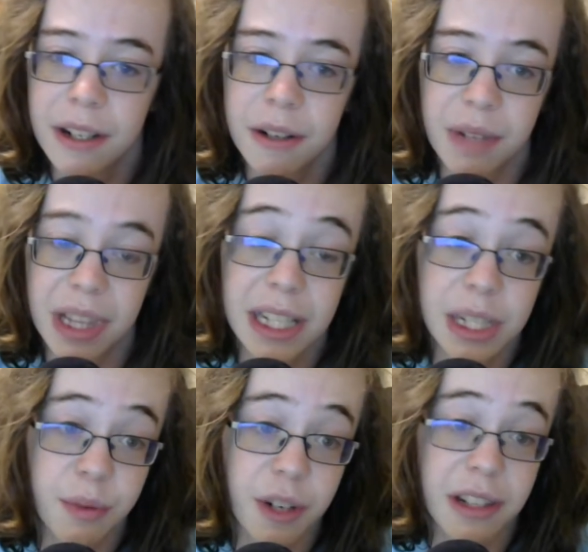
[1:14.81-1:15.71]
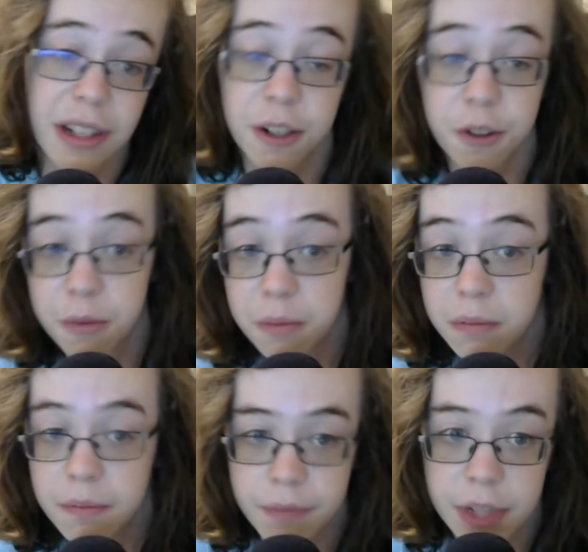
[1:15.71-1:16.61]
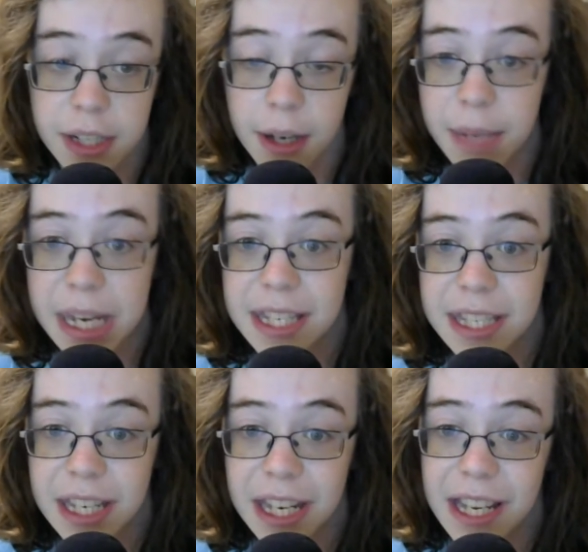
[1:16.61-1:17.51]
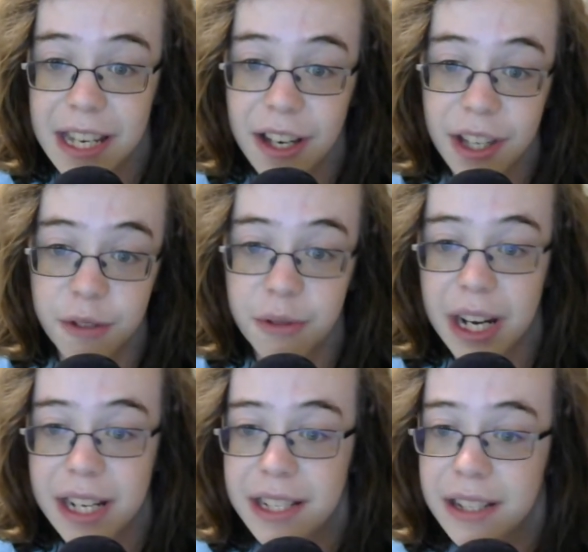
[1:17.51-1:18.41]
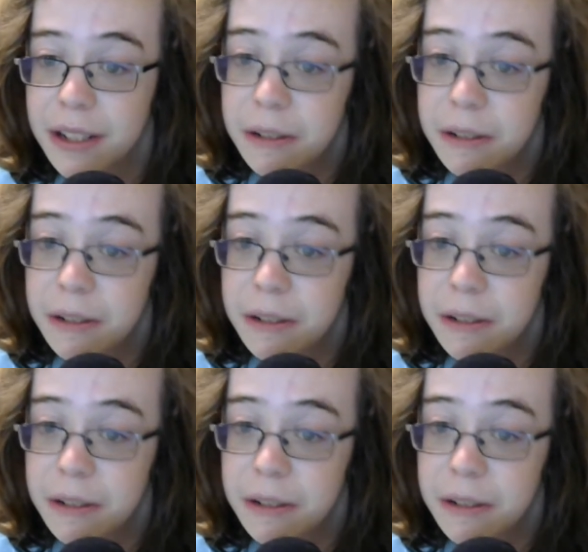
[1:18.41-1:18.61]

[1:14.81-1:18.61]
With this one, though some may say otherwise,